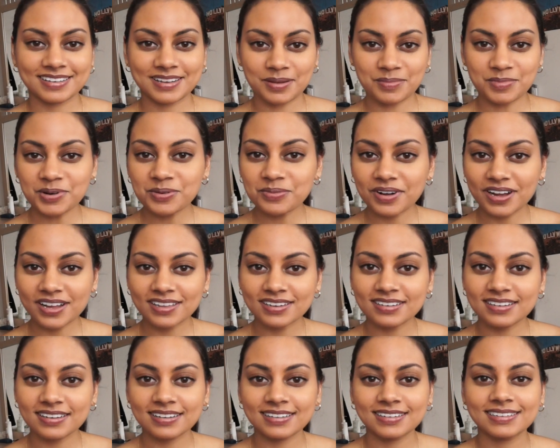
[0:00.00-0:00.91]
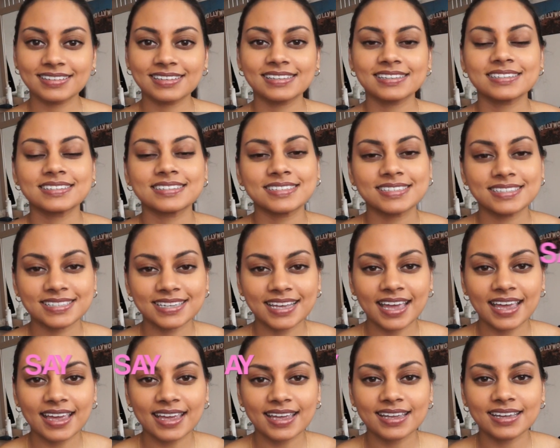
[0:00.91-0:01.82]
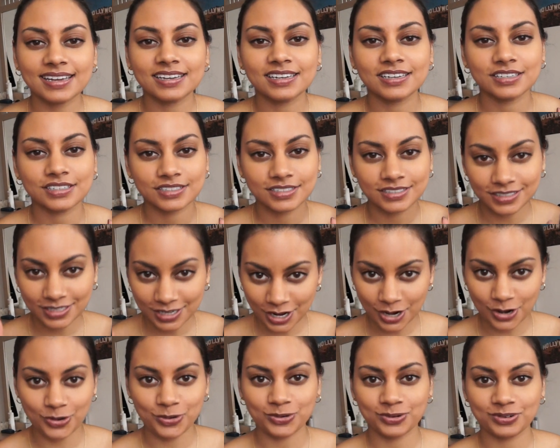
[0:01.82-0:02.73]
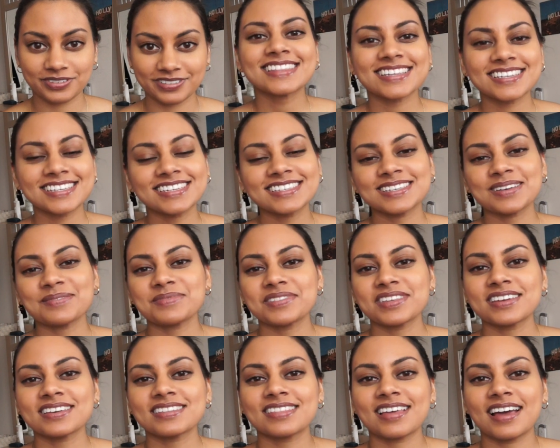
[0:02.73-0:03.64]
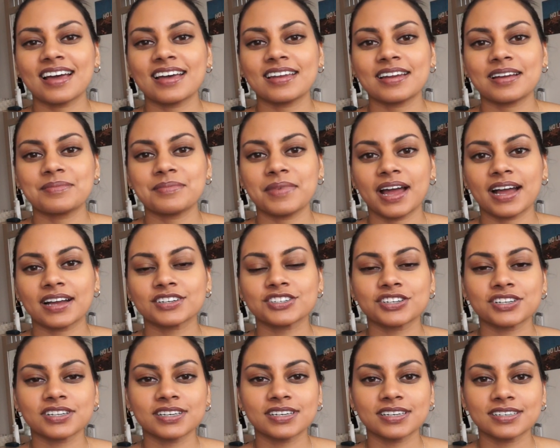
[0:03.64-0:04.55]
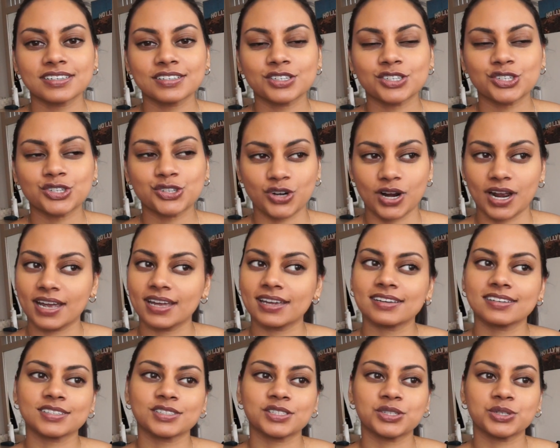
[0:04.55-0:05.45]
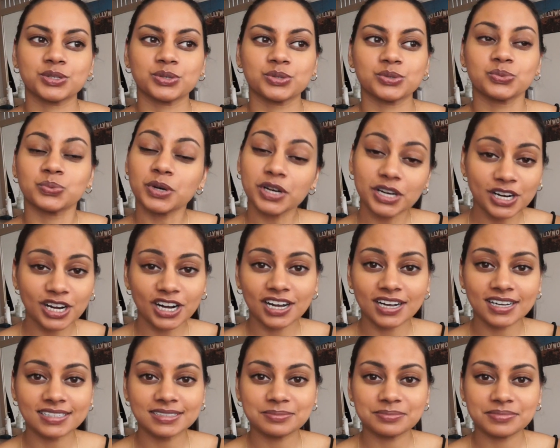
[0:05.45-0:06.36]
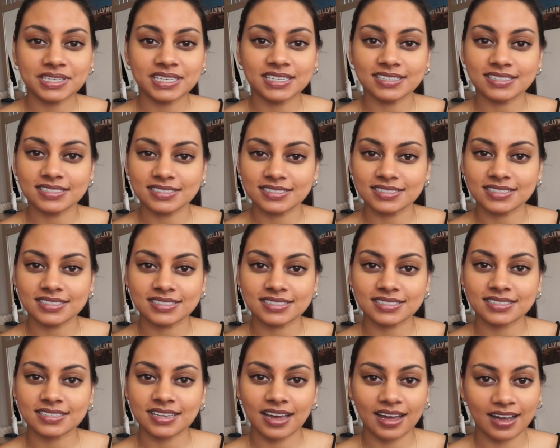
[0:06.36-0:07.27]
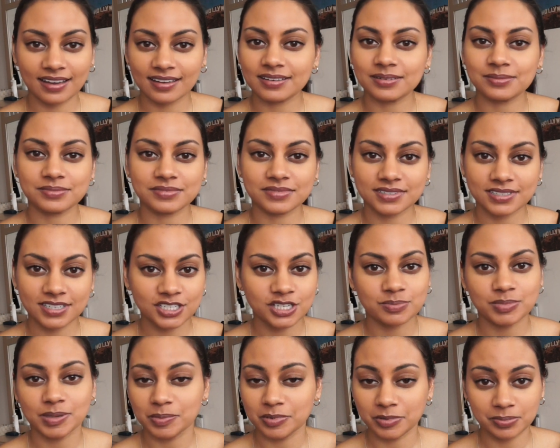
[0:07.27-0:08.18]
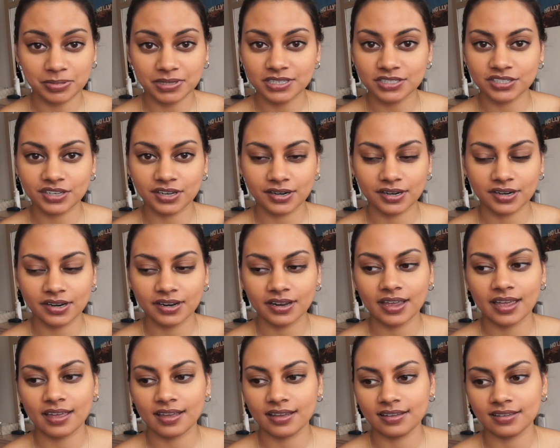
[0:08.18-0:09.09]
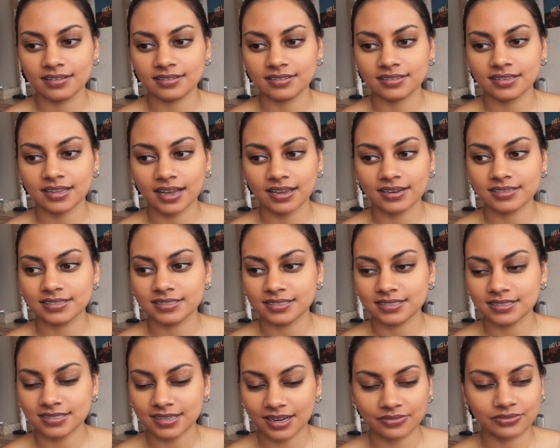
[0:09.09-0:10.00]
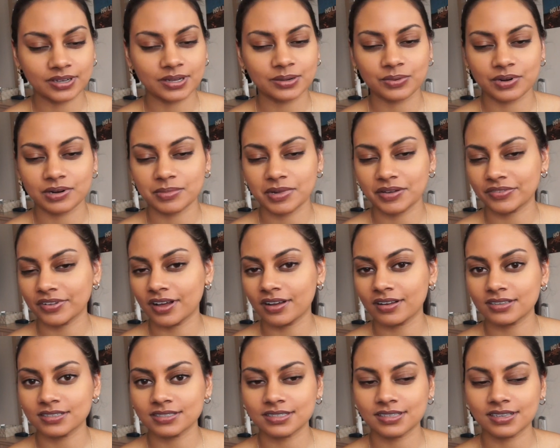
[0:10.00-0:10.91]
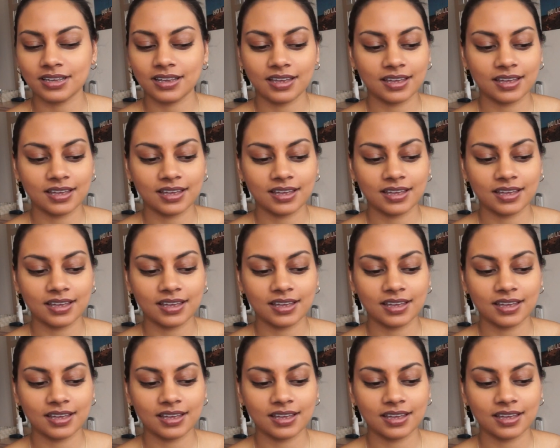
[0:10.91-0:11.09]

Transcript: number 1, say no. This is something that I'm actually trying to work on because I am such a people pleaser, and that is definitely one of my flaws,